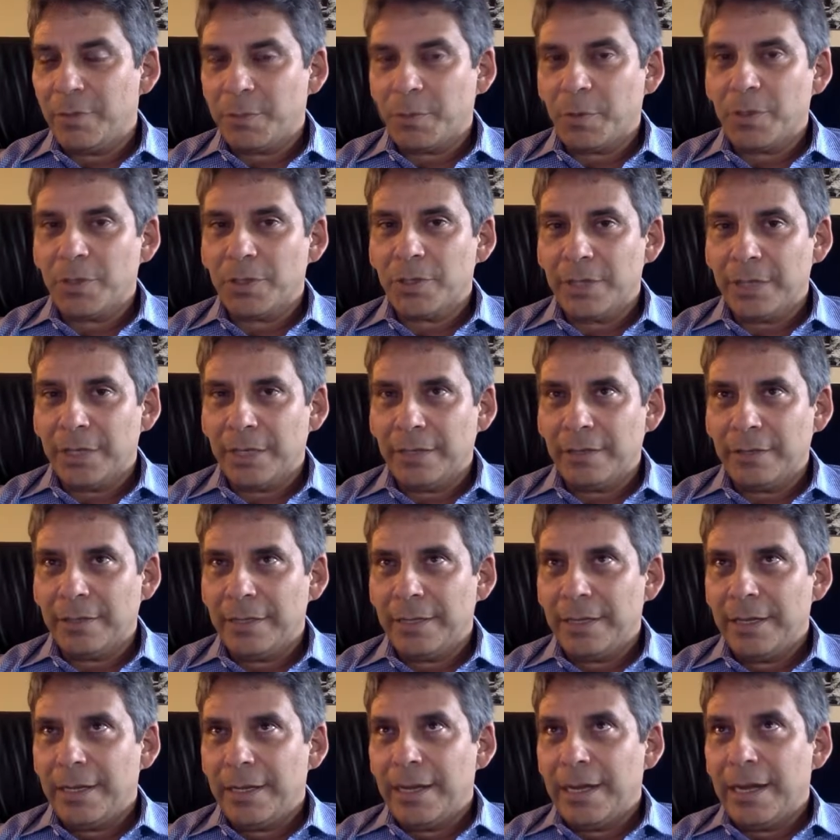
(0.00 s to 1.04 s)
personnel
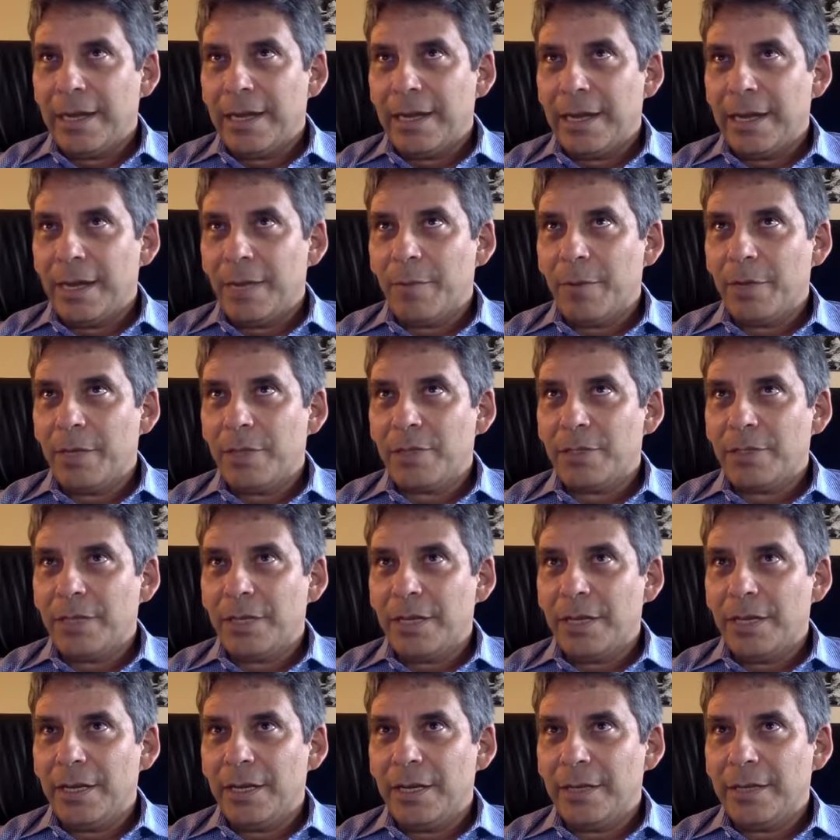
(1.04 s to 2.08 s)
and how much
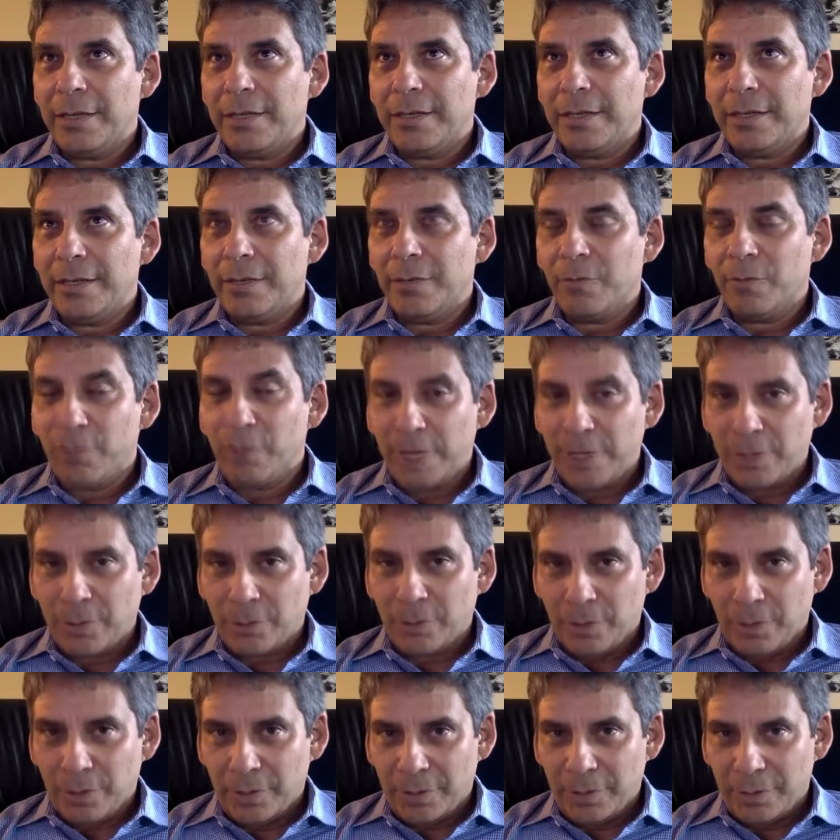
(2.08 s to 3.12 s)
did
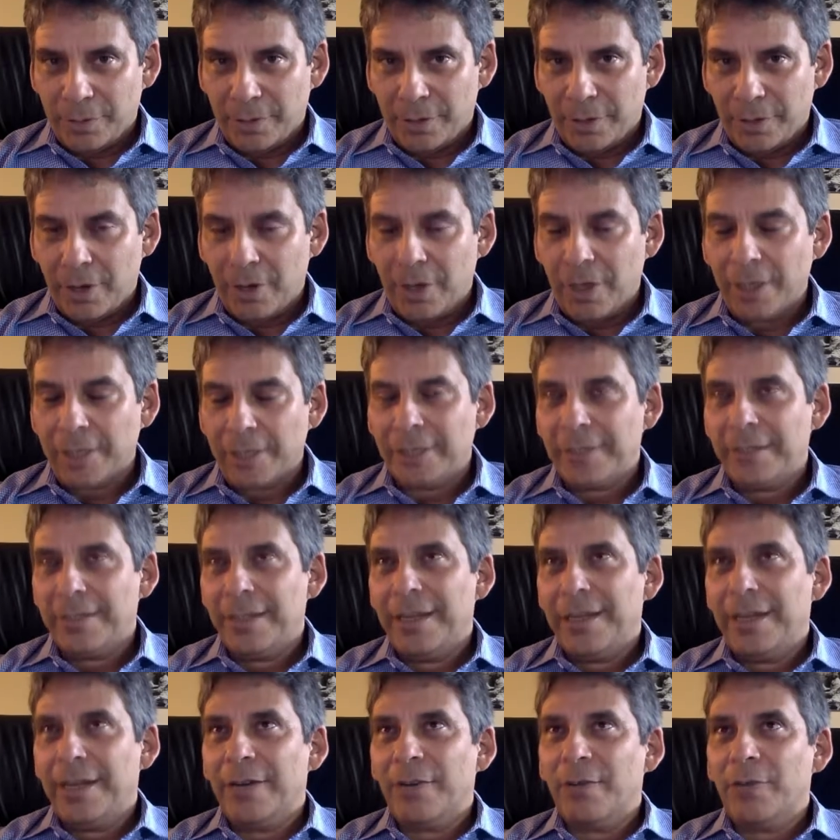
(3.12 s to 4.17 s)
resource cost.
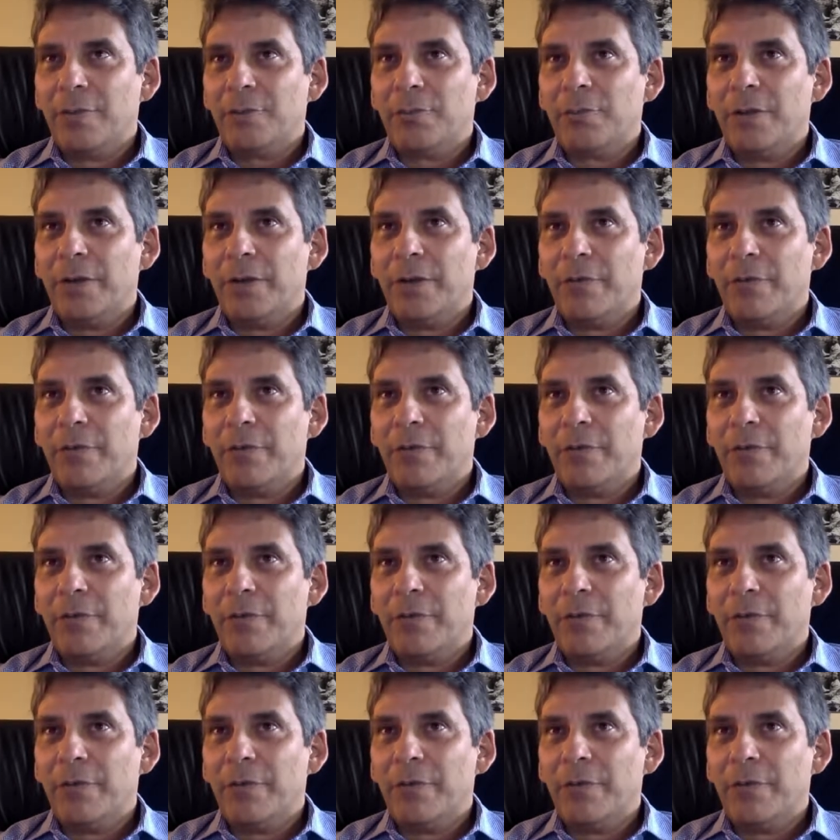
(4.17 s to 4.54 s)
And of course, when